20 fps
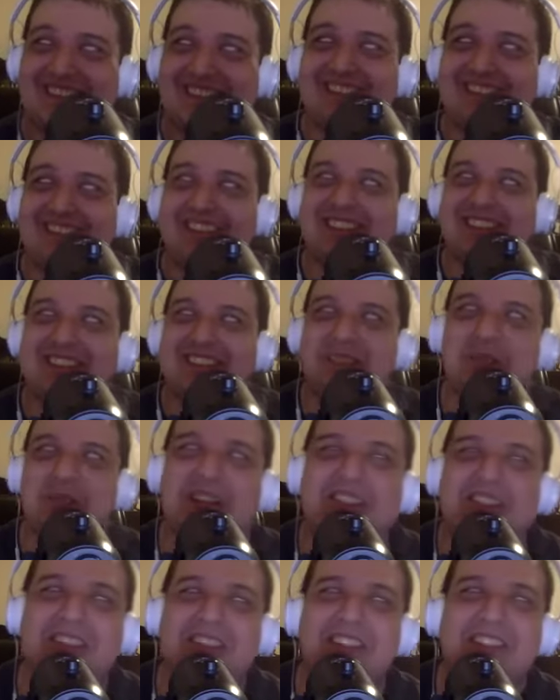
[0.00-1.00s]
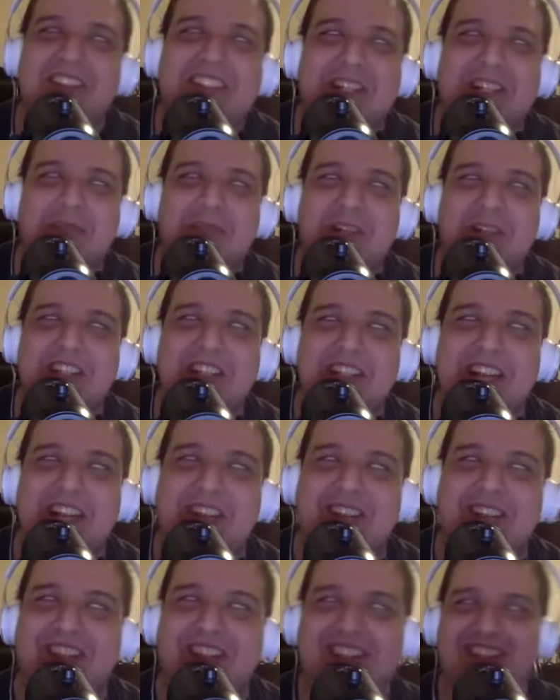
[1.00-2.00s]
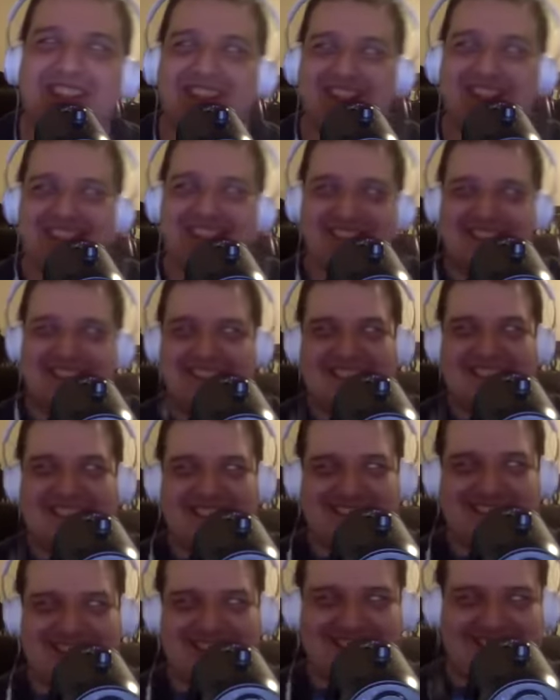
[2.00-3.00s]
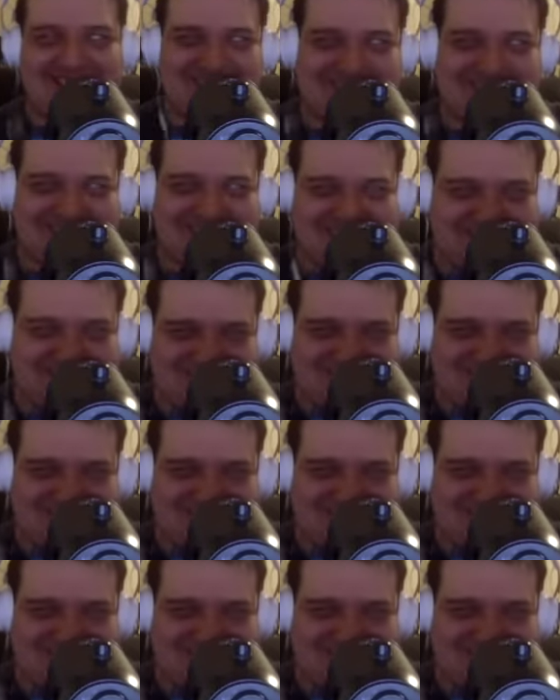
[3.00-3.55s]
is the best one year celebration ever. True.